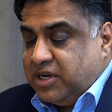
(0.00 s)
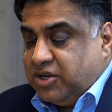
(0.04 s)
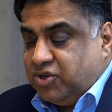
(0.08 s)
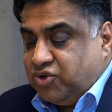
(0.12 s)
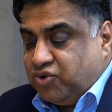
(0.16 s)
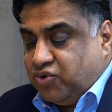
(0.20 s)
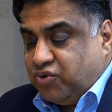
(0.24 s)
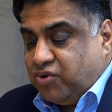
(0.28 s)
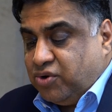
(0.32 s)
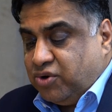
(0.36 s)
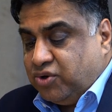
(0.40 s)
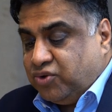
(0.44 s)
and
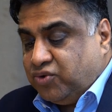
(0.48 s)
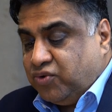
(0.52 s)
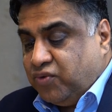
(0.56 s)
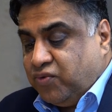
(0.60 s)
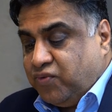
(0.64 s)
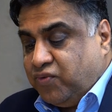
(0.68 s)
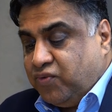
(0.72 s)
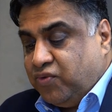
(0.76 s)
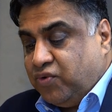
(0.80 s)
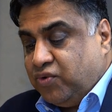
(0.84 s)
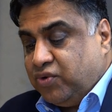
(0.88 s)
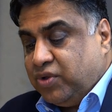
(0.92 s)
so on and so
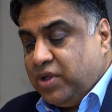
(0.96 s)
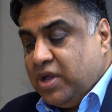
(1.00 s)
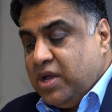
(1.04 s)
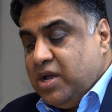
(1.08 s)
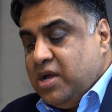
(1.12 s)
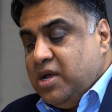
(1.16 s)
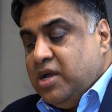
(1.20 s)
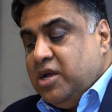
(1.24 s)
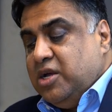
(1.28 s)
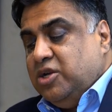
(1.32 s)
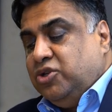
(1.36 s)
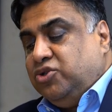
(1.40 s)
forth.
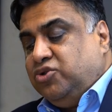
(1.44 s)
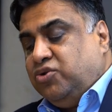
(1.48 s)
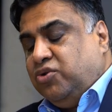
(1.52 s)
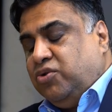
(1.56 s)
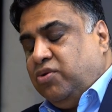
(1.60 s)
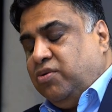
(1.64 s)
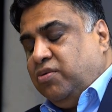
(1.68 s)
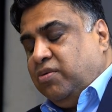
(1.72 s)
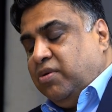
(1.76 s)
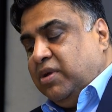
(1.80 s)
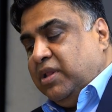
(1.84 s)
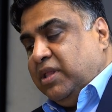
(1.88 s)

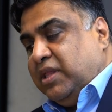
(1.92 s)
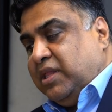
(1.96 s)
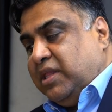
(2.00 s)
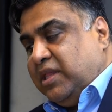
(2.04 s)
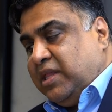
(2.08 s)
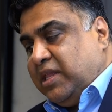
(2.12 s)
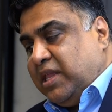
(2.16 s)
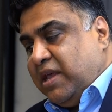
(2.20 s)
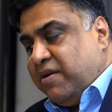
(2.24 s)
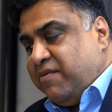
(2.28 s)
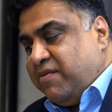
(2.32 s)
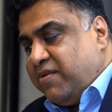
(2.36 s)
So
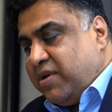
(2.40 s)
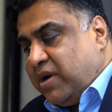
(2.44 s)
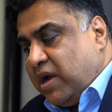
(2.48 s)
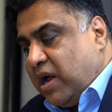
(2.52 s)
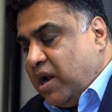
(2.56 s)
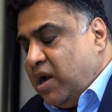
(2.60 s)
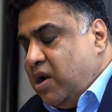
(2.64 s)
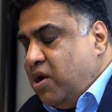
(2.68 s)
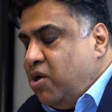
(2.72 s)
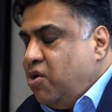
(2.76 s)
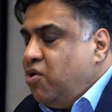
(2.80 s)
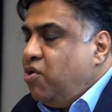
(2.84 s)
there were
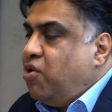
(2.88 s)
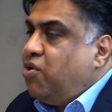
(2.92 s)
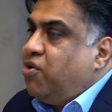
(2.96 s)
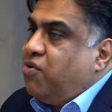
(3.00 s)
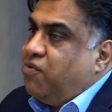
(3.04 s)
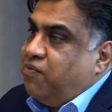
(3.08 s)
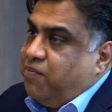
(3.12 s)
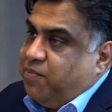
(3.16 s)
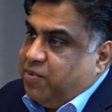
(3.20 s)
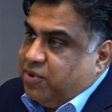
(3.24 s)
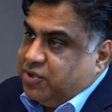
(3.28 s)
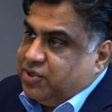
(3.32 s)
a lot
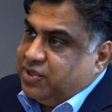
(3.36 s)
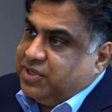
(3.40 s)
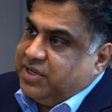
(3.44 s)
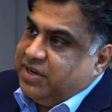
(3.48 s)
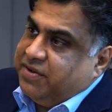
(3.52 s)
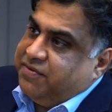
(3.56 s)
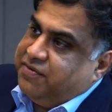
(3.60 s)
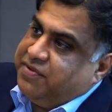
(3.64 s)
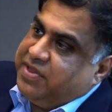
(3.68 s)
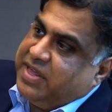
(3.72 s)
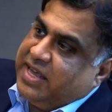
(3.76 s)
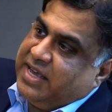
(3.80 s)
of
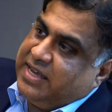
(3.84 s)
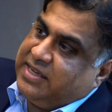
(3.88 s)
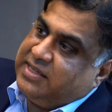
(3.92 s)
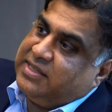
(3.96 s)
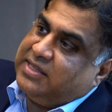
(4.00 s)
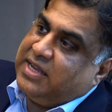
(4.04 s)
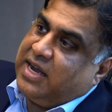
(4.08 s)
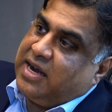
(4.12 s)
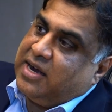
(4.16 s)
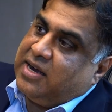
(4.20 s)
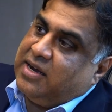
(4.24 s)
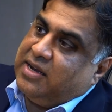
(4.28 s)
positive
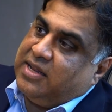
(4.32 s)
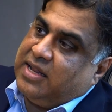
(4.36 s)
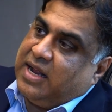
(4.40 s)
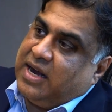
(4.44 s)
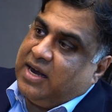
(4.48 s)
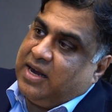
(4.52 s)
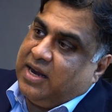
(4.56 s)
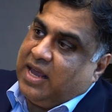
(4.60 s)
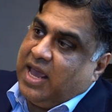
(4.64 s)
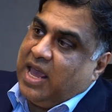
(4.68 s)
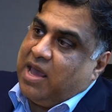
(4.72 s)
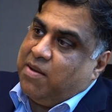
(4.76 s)
things
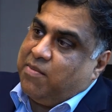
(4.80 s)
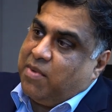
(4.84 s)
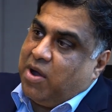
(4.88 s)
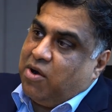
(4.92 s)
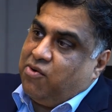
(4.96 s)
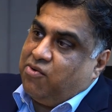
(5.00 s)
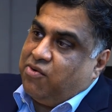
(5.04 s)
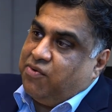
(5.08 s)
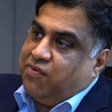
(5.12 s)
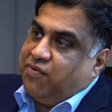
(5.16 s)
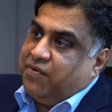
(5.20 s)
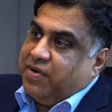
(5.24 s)
that came
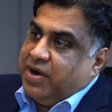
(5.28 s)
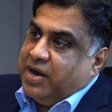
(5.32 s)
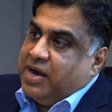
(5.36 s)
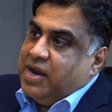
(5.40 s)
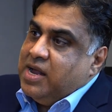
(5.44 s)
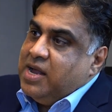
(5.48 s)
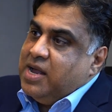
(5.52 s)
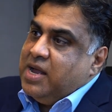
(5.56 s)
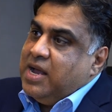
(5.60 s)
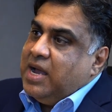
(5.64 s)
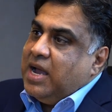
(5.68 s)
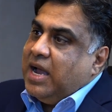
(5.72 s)
out of it.
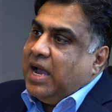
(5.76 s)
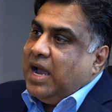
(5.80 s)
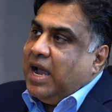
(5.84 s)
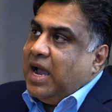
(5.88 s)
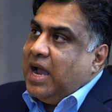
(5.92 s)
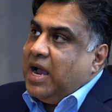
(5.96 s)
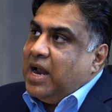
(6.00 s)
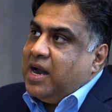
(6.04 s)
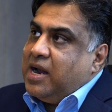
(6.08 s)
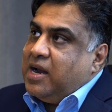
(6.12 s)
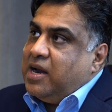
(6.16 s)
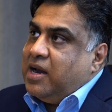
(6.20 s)

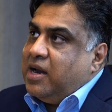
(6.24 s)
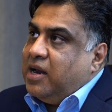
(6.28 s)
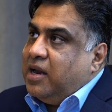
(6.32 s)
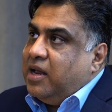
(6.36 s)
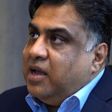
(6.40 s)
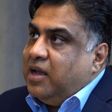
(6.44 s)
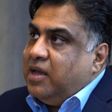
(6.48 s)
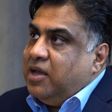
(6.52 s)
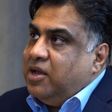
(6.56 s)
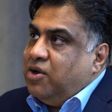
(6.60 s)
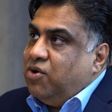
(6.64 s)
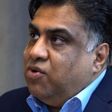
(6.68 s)
And,
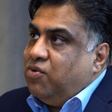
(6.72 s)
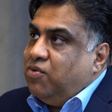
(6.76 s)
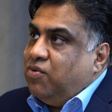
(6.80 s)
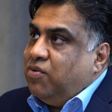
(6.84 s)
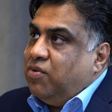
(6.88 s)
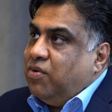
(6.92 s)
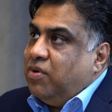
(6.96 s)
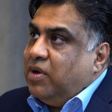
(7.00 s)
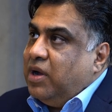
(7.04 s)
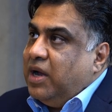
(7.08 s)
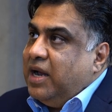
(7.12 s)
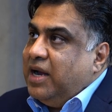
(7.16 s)

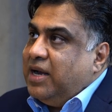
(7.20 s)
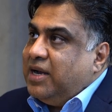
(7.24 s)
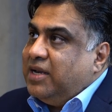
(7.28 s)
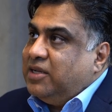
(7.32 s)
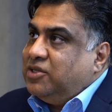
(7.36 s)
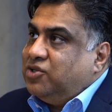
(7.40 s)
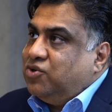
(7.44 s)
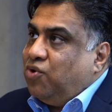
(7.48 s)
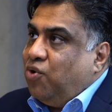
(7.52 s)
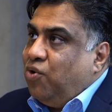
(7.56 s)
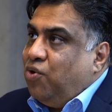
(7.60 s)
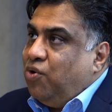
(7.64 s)
it
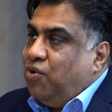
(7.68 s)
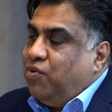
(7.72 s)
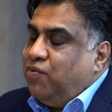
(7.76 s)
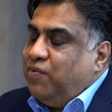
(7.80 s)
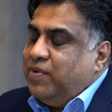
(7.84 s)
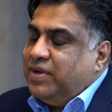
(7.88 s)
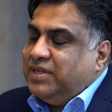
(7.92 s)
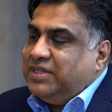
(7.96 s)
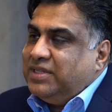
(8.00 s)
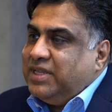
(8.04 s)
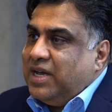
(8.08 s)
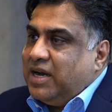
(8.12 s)
is
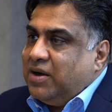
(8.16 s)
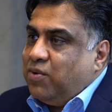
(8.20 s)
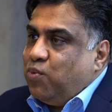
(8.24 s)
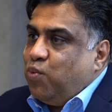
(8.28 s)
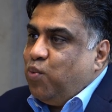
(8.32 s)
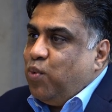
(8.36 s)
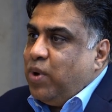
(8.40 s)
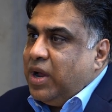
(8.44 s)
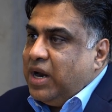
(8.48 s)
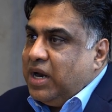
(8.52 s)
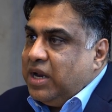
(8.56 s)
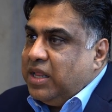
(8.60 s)
always that
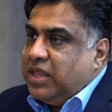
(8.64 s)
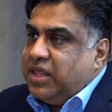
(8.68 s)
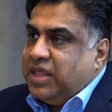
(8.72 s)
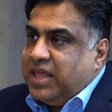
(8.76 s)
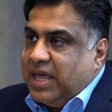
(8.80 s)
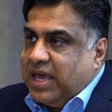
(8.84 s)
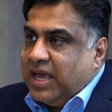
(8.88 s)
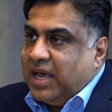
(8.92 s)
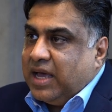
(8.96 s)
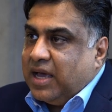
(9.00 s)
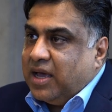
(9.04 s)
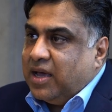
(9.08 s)
one
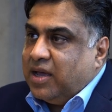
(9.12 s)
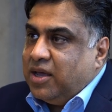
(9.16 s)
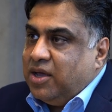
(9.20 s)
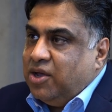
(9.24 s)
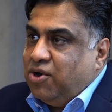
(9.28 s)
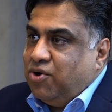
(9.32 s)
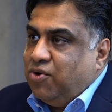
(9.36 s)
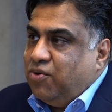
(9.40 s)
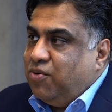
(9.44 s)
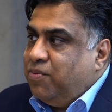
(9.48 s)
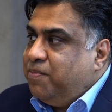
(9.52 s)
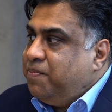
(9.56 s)
thing,
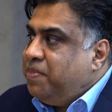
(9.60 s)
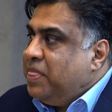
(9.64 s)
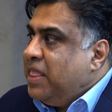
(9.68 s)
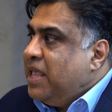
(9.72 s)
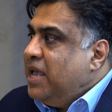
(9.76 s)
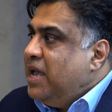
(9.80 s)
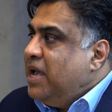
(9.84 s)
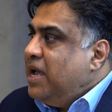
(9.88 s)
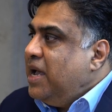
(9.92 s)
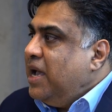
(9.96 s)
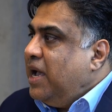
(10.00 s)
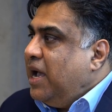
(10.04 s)

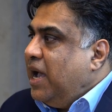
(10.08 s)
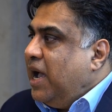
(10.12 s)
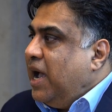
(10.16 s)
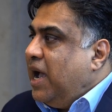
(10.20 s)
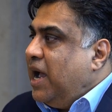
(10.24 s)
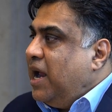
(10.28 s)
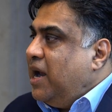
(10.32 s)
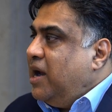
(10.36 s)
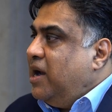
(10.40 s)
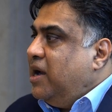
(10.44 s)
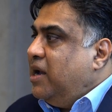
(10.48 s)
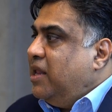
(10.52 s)

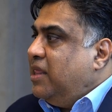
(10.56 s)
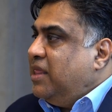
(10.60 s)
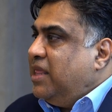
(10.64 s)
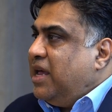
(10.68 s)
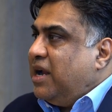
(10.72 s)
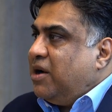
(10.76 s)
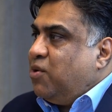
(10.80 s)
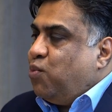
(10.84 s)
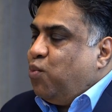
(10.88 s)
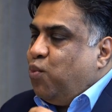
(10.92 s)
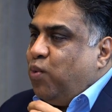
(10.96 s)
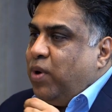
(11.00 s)
and
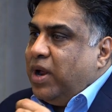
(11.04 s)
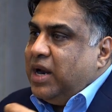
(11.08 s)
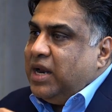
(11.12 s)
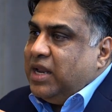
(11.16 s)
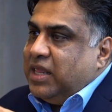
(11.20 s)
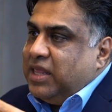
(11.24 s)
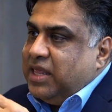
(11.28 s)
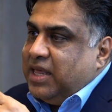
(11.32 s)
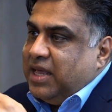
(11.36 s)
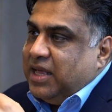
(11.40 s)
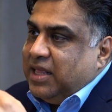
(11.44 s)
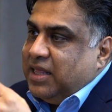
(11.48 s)
that one
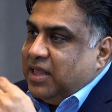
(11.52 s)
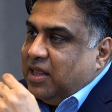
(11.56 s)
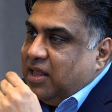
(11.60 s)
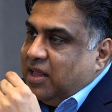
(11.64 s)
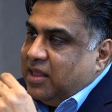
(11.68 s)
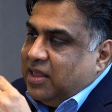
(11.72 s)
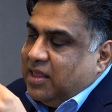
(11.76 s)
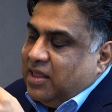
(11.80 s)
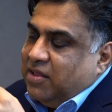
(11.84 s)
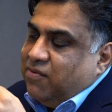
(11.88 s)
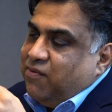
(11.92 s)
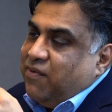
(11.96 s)
thing,
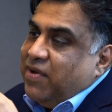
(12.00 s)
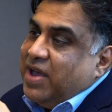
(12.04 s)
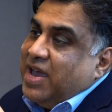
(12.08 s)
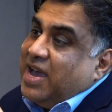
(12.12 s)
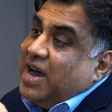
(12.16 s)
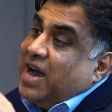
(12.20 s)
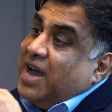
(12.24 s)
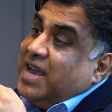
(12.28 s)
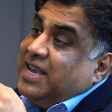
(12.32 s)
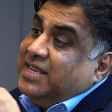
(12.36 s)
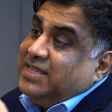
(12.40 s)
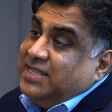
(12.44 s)
the way
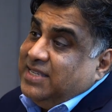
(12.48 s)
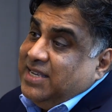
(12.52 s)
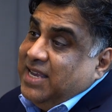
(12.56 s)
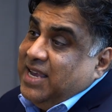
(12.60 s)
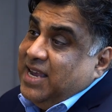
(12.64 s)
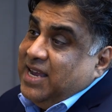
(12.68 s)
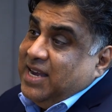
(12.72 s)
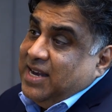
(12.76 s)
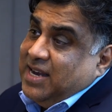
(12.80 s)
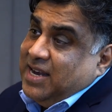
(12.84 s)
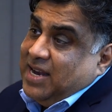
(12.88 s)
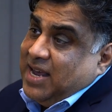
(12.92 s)
I
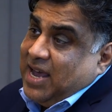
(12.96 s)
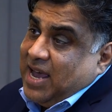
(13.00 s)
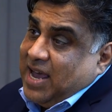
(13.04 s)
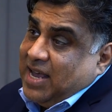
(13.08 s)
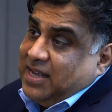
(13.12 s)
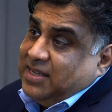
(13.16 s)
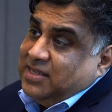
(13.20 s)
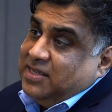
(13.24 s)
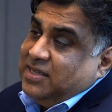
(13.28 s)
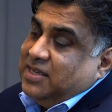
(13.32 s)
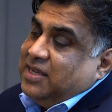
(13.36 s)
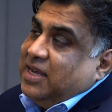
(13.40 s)
see it
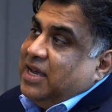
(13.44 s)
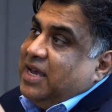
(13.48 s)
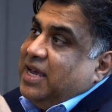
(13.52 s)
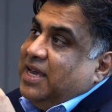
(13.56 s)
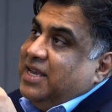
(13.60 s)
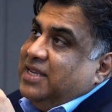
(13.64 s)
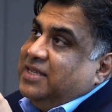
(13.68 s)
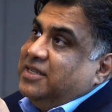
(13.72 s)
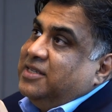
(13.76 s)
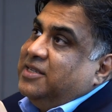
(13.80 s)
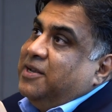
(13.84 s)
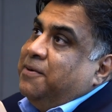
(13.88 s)
as,
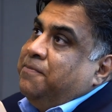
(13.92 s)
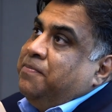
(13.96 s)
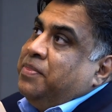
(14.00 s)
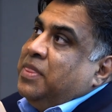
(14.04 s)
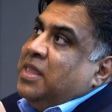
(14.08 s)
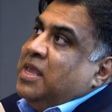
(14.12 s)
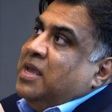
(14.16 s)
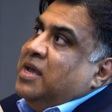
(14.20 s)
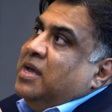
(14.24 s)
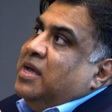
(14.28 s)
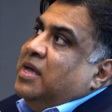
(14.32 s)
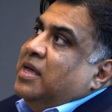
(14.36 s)
is
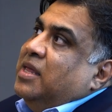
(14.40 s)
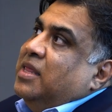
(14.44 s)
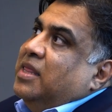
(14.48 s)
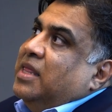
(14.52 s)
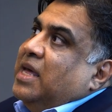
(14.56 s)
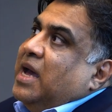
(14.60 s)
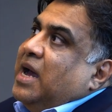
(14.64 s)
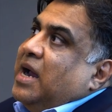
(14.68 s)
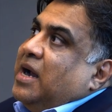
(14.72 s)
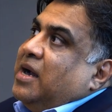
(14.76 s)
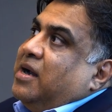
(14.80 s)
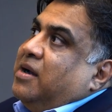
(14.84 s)

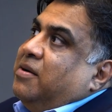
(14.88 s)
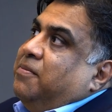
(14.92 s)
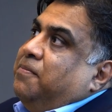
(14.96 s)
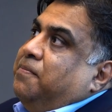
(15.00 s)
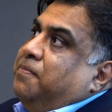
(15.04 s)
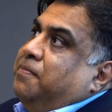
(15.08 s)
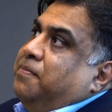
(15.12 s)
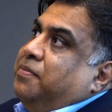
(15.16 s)
that